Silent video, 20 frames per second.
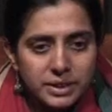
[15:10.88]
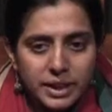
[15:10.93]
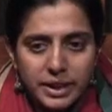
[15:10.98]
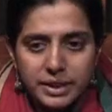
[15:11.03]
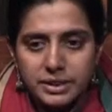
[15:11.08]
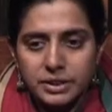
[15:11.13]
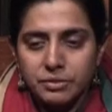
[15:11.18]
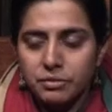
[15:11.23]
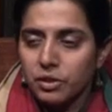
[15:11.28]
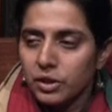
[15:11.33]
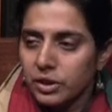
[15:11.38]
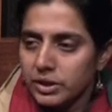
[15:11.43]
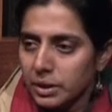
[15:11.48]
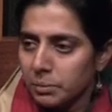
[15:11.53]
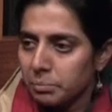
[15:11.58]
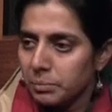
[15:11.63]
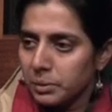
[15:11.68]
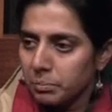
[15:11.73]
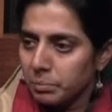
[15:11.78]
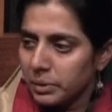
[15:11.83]
like say for
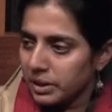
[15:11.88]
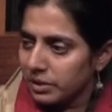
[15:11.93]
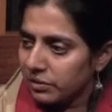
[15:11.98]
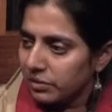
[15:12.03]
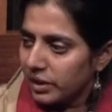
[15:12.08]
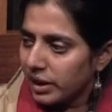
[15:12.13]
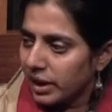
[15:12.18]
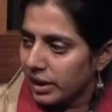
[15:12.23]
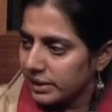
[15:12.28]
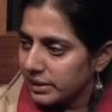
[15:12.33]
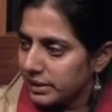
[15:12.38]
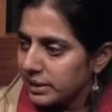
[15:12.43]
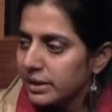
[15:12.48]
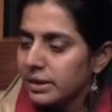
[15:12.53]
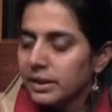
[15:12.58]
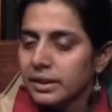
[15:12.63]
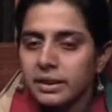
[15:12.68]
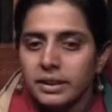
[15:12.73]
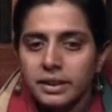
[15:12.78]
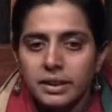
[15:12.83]
example butterflies
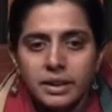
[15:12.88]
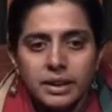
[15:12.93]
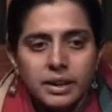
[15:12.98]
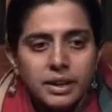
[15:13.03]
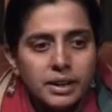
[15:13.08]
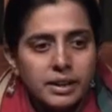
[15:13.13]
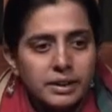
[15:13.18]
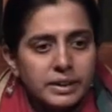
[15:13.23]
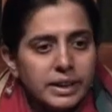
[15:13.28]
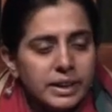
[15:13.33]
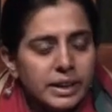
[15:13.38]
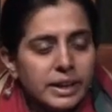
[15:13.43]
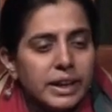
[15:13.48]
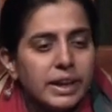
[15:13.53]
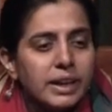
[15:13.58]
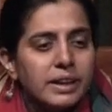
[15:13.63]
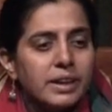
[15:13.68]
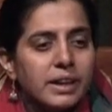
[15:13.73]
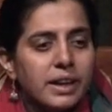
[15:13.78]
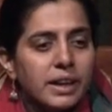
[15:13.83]
they
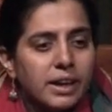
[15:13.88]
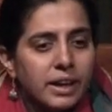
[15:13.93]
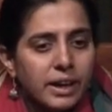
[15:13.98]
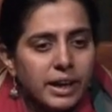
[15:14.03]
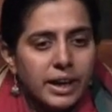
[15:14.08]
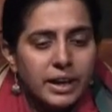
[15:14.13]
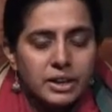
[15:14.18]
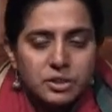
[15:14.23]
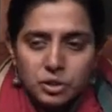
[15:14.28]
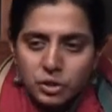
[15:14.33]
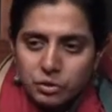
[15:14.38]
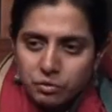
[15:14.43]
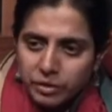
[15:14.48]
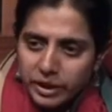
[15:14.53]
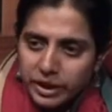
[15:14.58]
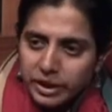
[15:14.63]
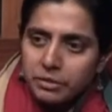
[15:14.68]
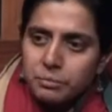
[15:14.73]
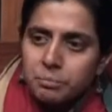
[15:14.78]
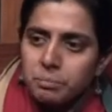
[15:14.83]
lay their eggs on
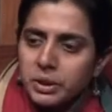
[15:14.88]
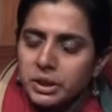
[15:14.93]
very